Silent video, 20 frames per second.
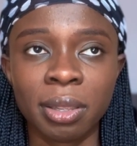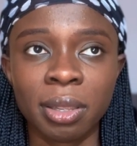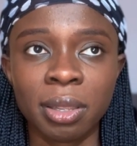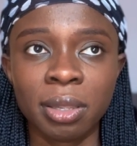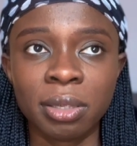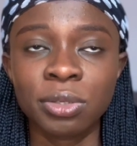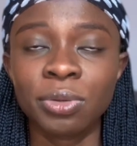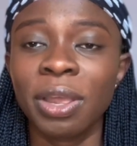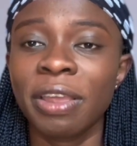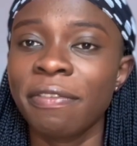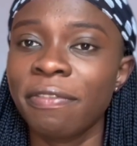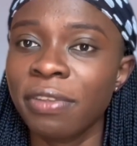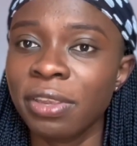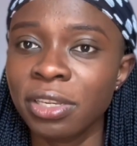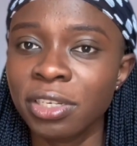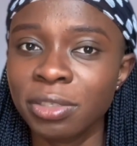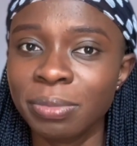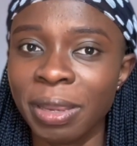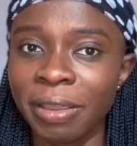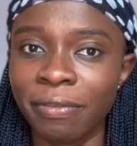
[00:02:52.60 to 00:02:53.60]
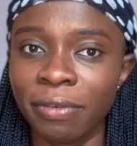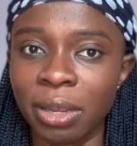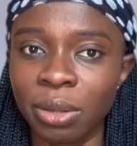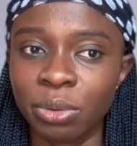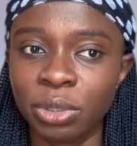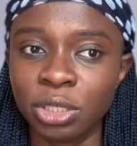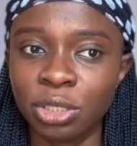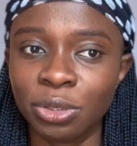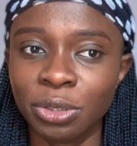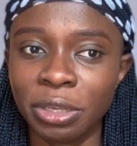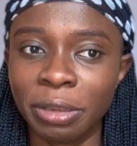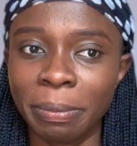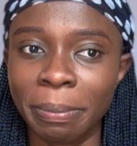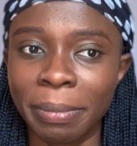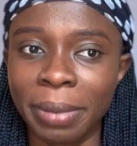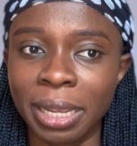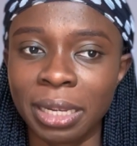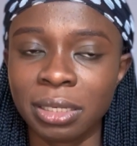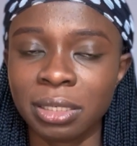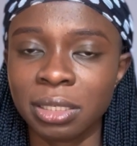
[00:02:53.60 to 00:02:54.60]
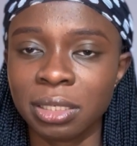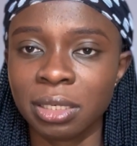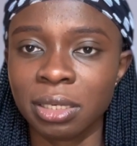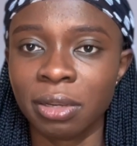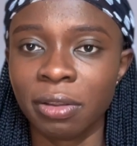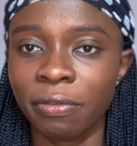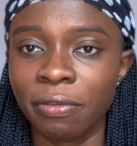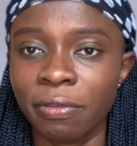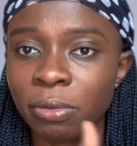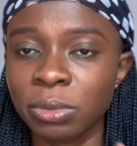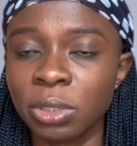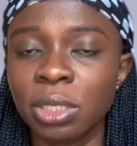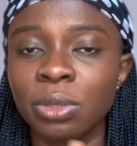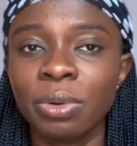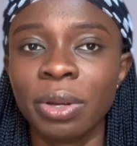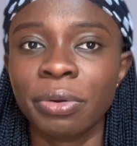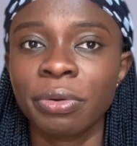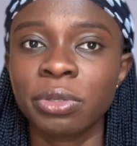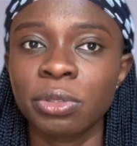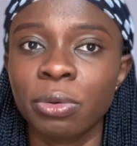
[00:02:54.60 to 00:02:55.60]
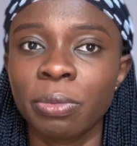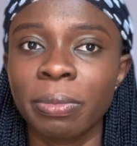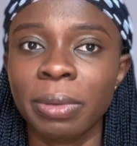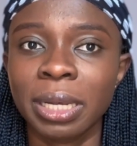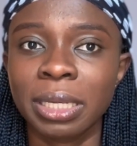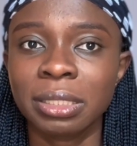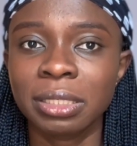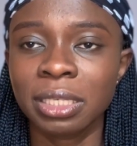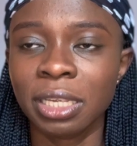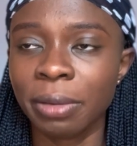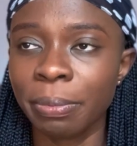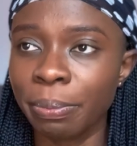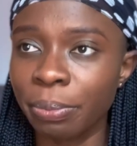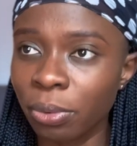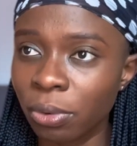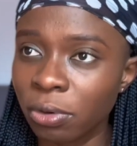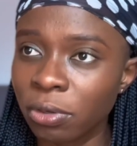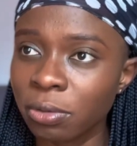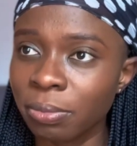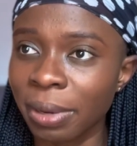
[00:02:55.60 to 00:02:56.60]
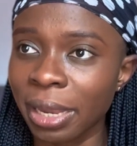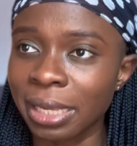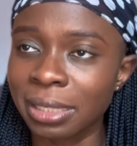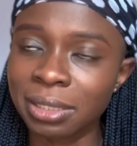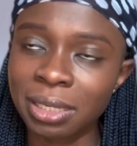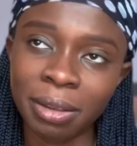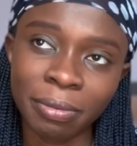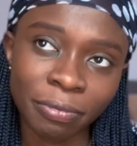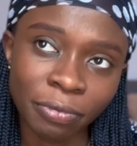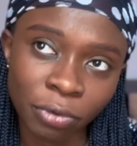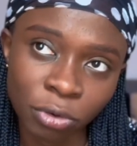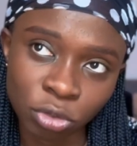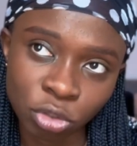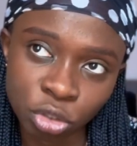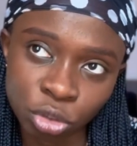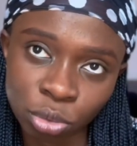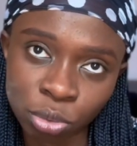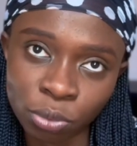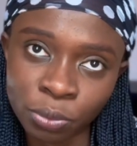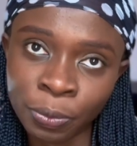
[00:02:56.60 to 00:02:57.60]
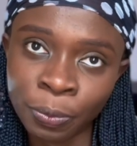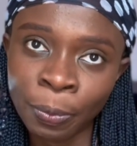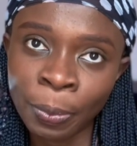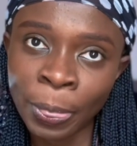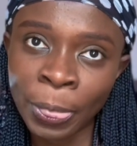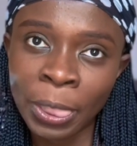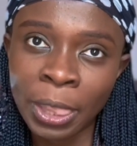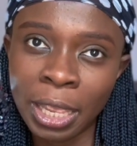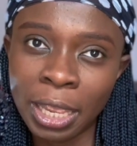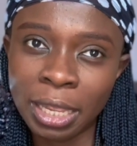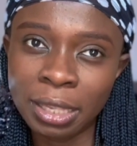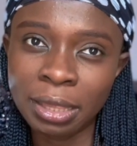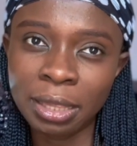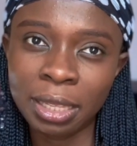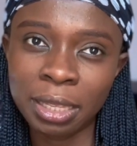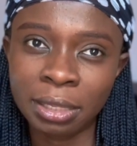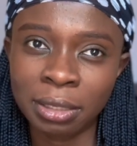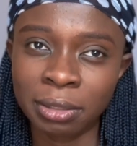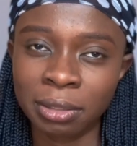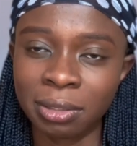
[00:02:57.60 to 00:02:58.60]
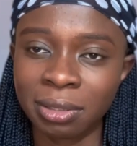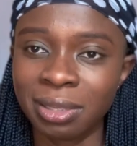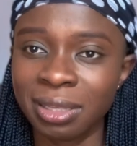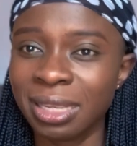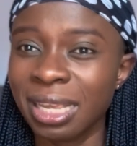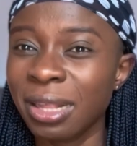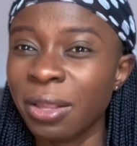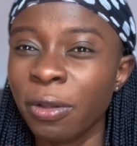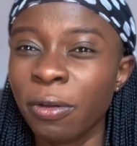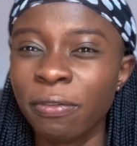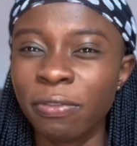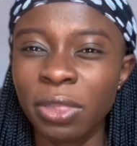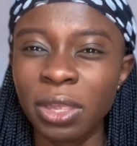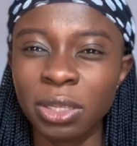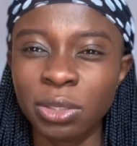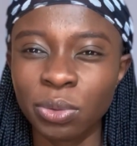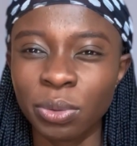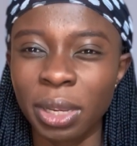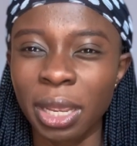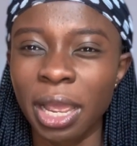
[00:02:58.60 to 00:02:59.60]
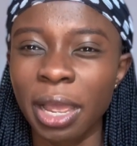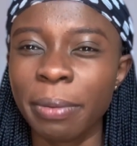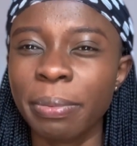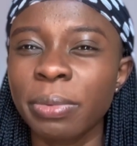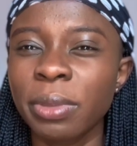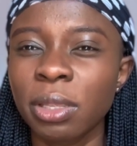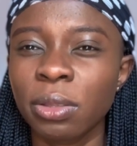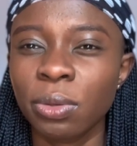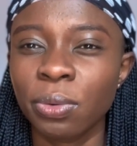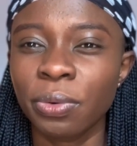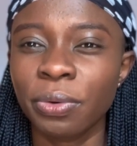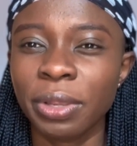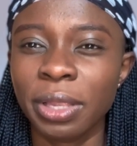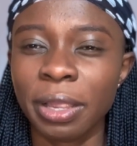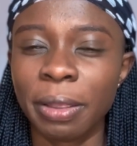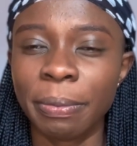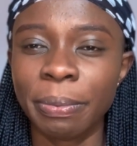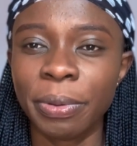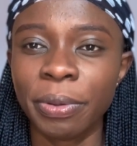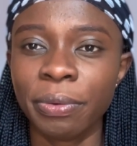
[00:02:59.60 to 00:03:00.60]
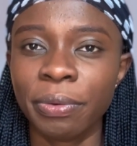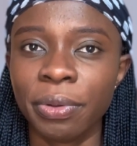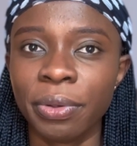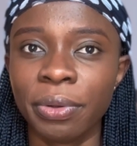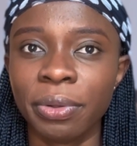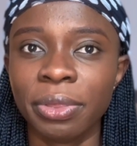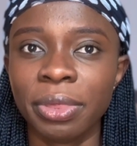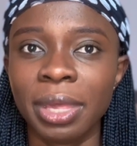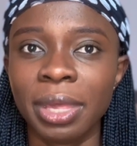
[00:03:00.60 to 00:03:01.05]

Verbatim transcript: so I finished my evaluation in March, from January to March, then booked my exam for June. And then a lot of things were happening during that period.